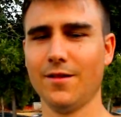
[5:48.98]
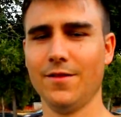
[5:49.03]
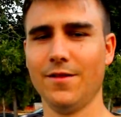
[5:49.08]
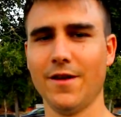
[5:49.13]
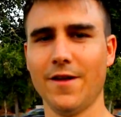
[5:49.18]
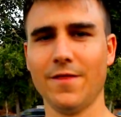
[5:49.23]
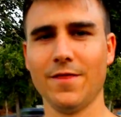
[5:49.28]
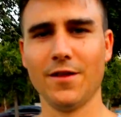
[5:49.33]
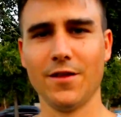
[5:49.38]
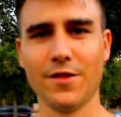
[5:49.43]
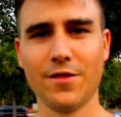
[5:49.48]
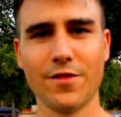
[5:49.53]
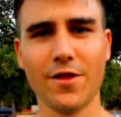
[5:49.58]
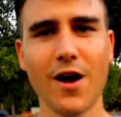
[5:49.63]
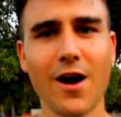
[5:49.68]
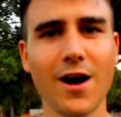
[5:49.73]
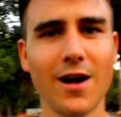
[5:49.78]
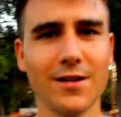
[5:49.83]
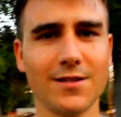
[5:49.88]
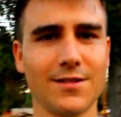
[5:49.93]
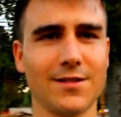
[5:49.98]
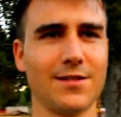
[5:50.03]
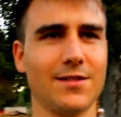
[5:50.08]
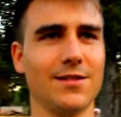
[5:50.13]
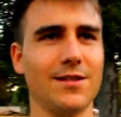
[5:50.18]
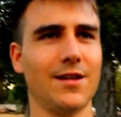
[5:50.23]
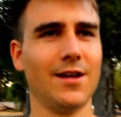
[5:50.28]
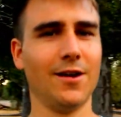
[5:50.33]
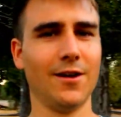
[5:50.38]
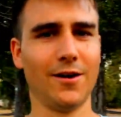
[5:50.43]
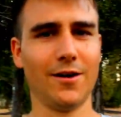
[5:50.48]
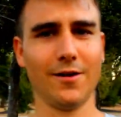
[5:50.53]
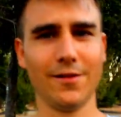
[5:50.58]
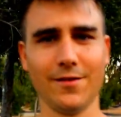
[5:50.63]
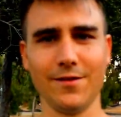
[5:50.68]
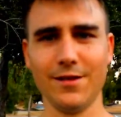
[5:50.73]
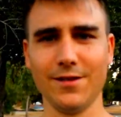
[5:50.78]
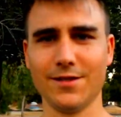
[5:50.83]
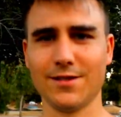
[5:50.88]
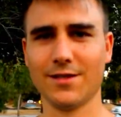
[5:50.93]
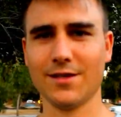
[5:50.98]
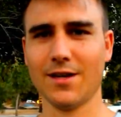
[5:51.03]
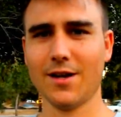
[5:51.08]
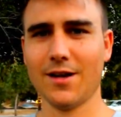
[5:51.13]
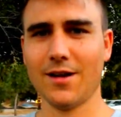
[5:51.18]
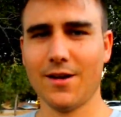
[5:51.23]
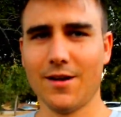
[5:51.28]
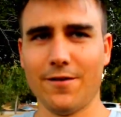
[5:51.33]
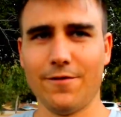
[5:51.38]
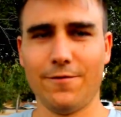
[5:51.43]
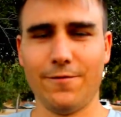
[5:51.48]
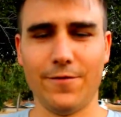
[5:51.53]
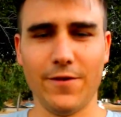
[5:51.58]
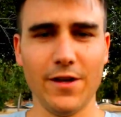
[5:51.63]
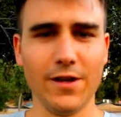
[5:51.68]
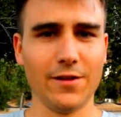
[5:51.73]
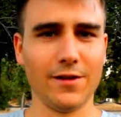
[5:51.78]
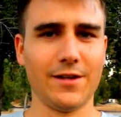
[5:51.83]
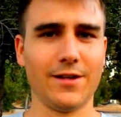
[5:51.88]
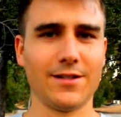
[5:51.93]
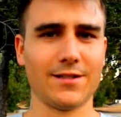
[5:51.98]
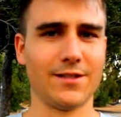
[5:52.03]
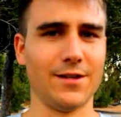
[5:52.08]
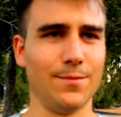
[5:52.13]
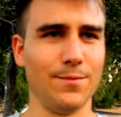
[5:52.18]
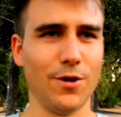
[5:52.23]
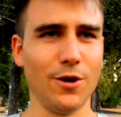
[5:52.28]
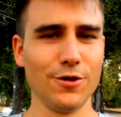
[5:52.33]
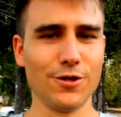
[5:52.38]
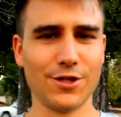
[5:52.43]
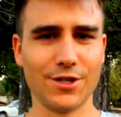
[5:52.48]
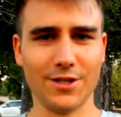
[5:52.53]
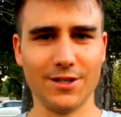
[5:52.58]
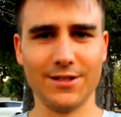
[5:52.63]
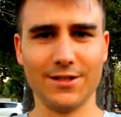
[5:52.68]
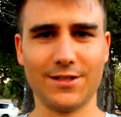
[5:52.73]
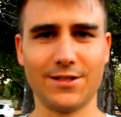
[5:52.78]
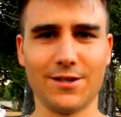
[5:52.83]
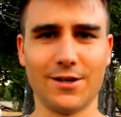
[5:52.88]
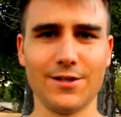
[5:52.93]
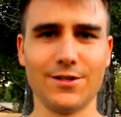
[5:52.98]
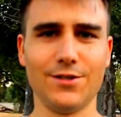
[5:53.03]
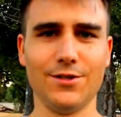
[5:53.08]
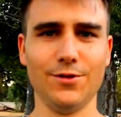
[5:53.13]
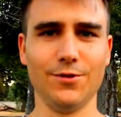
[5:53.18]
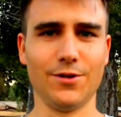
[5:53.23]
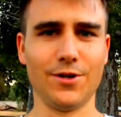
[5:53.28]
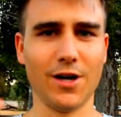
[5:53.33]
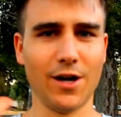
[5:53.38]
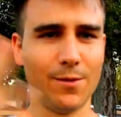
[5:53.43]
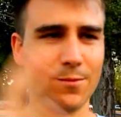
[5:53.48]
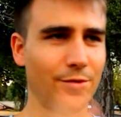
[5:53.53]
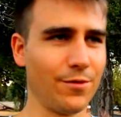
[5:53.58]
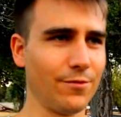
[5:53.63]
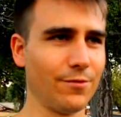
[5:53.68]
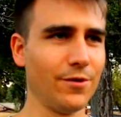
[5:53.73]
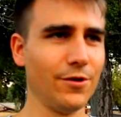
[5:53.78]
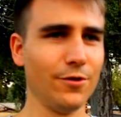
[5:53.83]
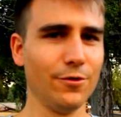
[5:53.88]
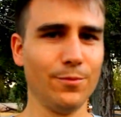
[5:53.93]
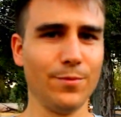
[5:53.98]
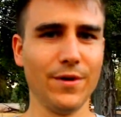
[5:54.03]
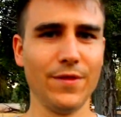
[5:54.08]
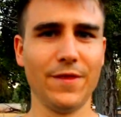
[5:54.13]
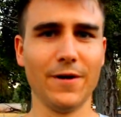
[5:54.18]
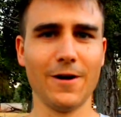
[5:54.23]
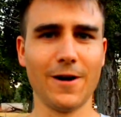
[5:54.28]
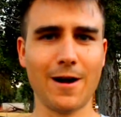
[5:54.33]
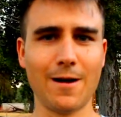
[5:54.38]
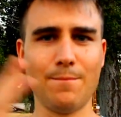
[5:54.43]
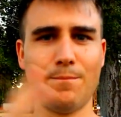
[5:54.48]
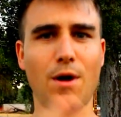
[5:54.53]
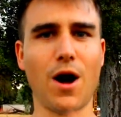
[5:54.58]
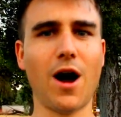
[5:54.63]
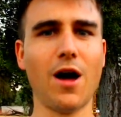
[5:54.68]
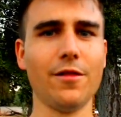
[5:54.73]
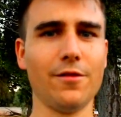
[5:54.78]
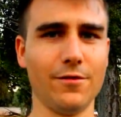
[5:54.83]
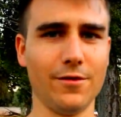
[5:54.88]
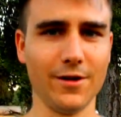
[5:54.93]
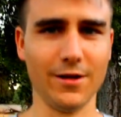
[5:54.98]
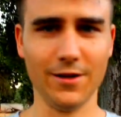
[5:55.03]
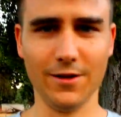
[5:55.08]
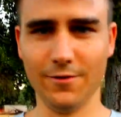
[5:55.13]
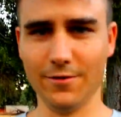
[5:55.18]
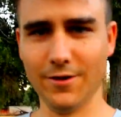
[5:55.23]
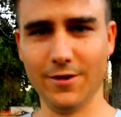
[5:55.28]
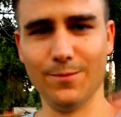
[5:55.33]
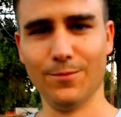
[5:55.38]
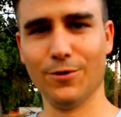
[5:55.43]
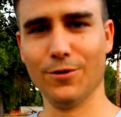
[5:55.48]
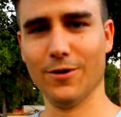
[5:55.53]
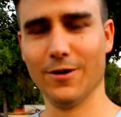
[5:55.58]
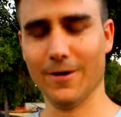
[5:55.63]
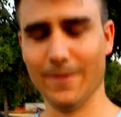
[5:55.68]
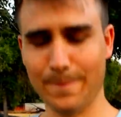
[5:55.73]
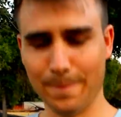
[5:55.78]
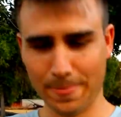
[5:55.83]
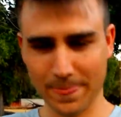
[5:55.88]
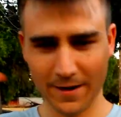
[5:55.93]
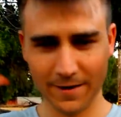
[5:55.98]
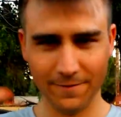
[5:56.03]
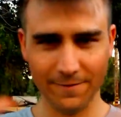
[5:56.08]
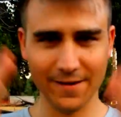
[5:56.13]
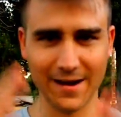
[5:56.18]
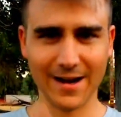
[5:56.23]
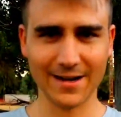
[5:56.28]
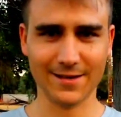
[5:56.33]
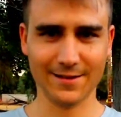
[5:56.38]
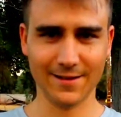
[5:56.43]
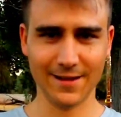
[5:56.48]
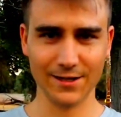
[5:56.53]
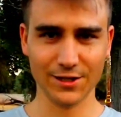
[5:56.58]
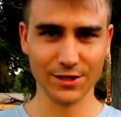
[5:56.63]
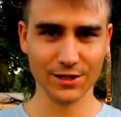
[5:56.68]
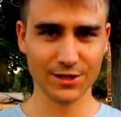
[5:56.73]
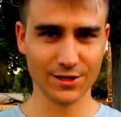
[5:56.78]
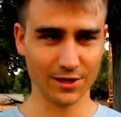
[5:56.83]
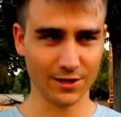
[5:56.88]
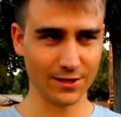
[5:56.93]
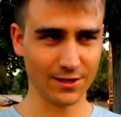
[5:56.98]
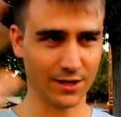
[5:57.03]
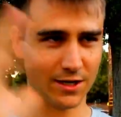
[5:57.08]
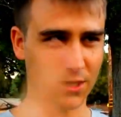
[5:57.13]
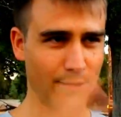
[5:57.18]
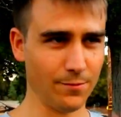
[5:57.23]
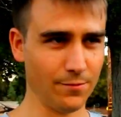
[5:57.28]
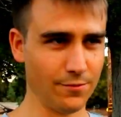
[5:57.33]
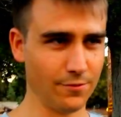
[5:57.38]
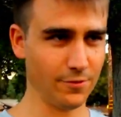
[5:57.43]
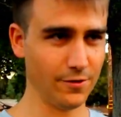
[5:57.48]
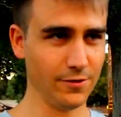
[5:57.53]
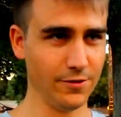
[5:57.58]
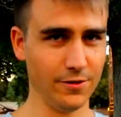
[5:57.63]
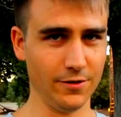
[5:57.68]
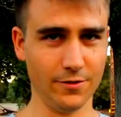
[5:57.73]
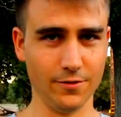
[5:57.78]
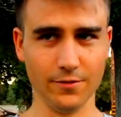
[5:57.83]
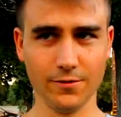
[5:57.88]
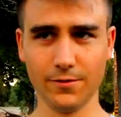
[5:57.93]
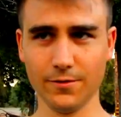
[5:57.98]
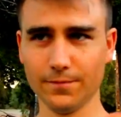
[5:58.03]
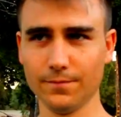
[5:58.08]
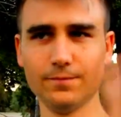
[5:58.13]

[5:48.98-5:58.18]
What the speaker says: then the thoughts and all of these feelings and emotions start to come through, but they're not bothering you anymore. In fact, they just start to come through you,